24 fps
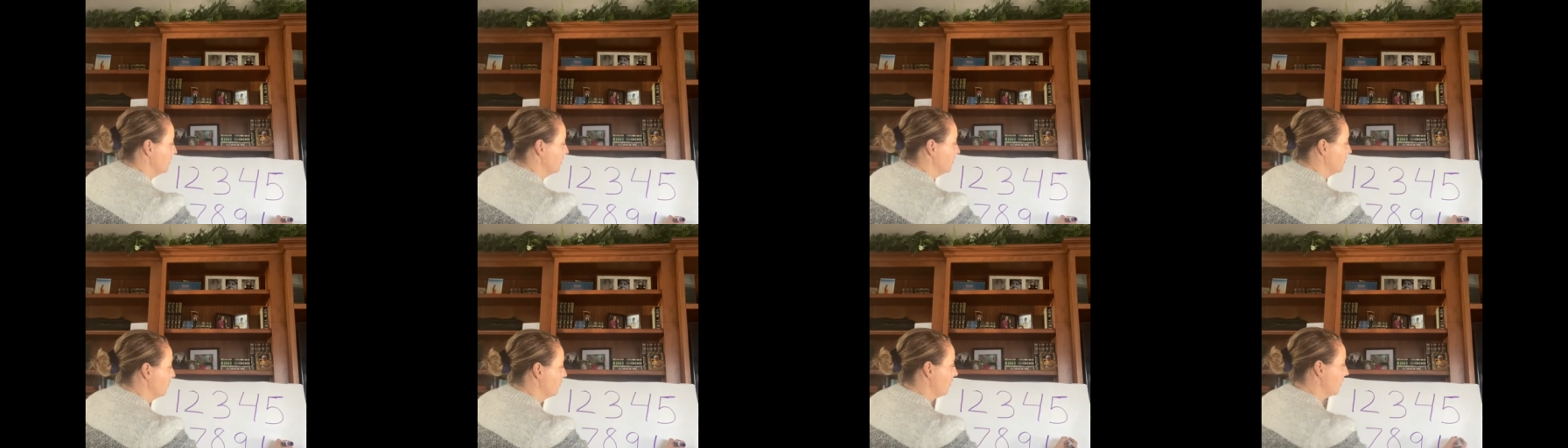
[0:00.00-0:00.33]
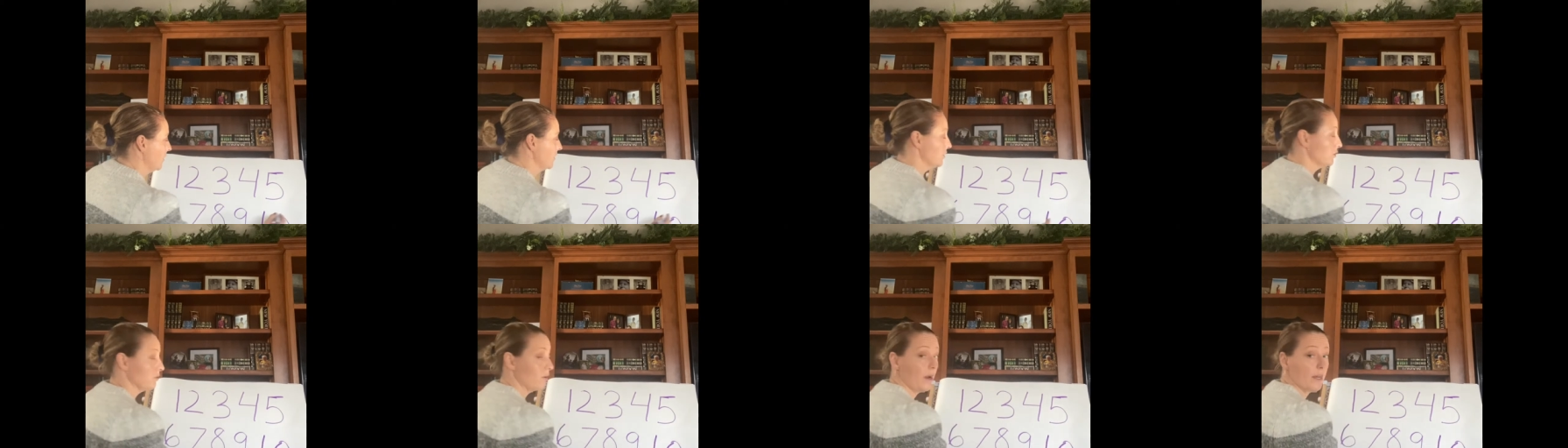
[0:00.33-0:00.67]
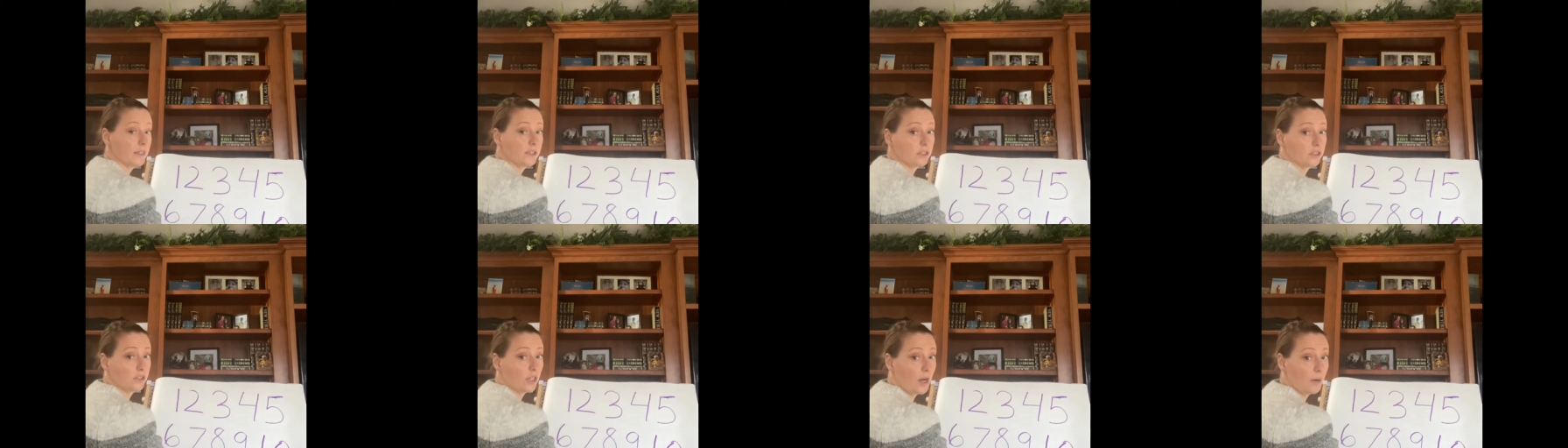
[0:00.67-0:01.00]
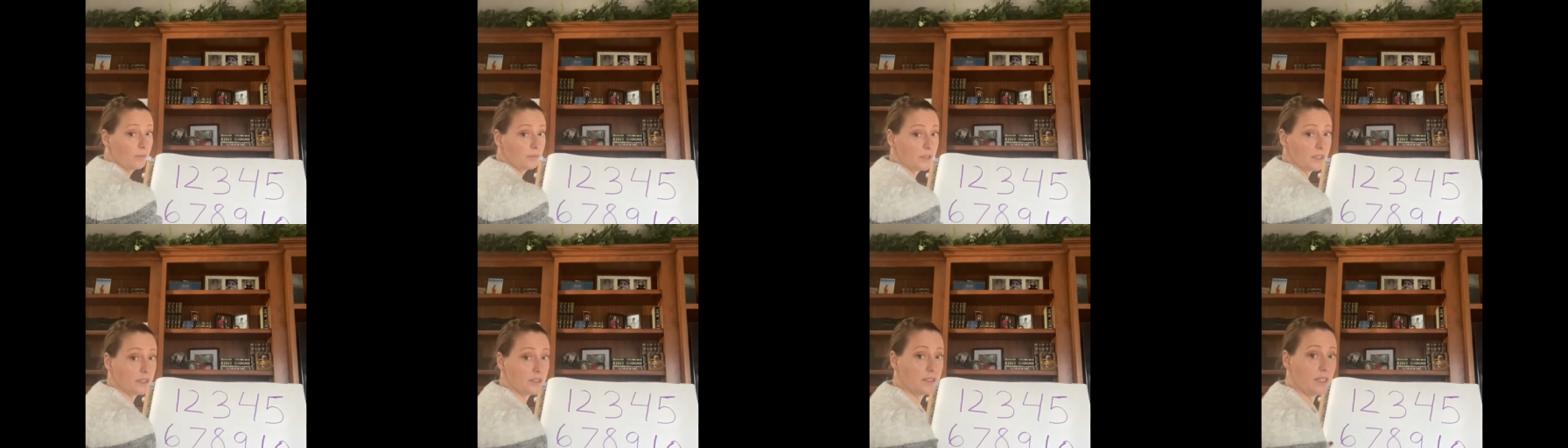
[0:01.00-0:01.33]
Okay, so I
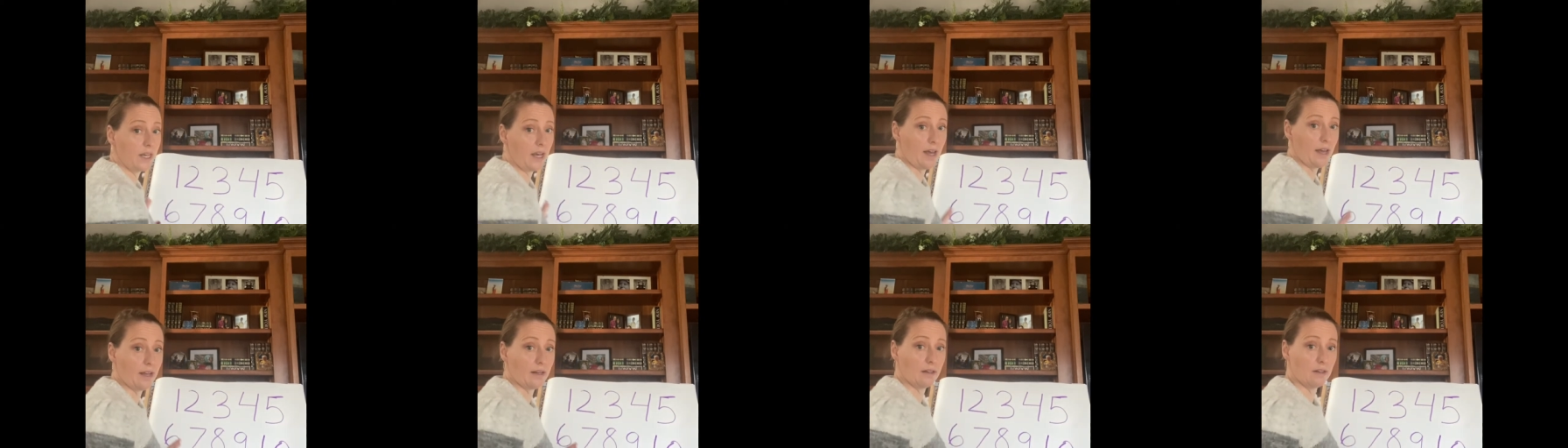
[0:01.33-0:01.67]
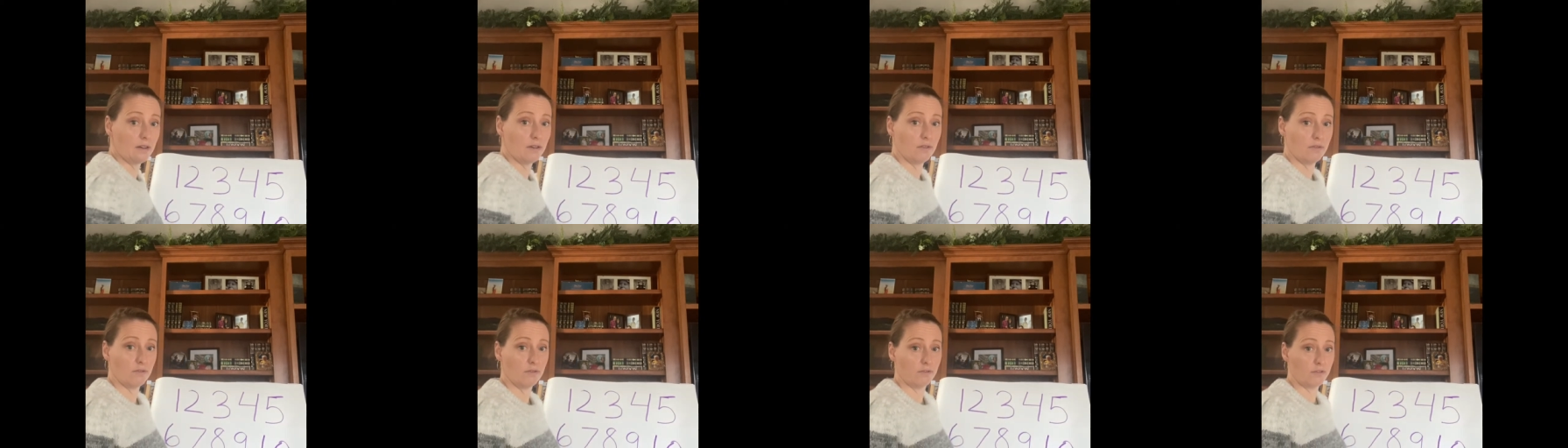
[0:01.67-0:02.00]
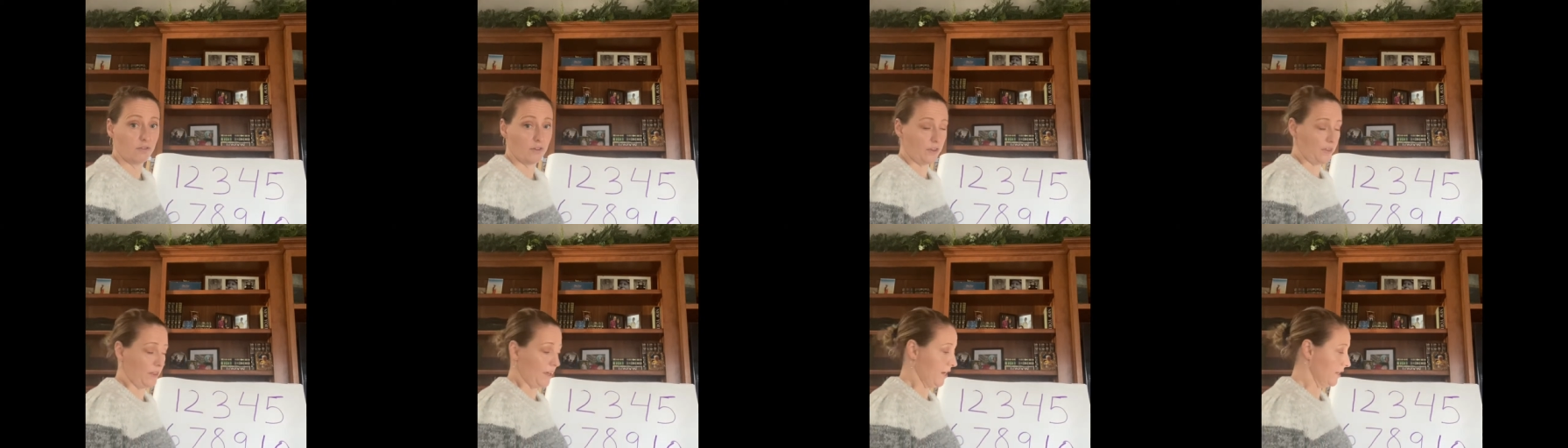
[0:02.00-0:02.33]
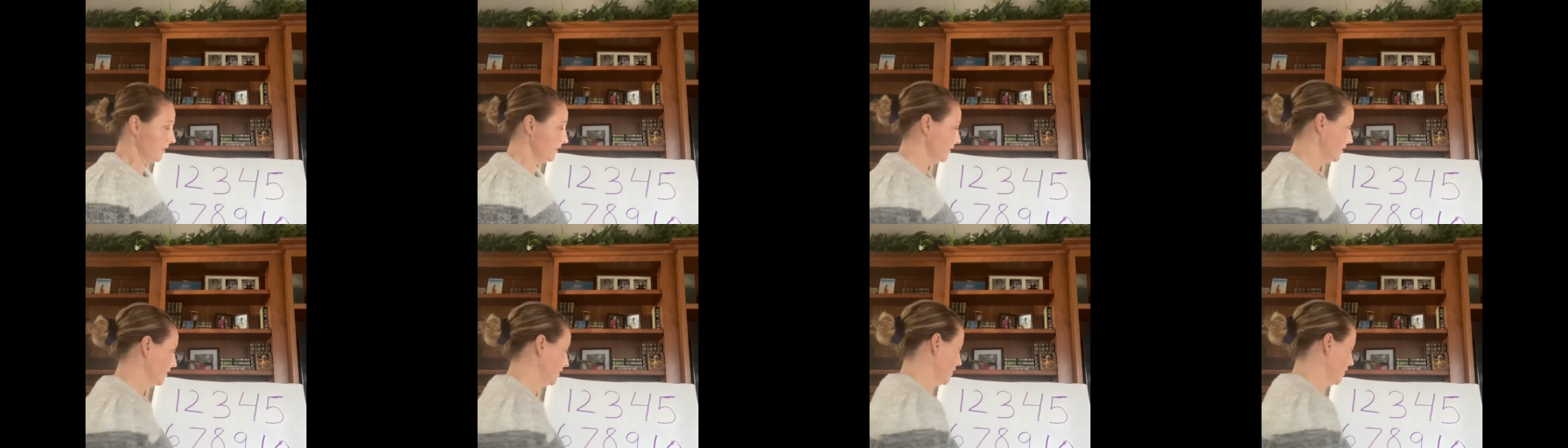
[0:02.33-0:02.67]
stopped at 10 for this.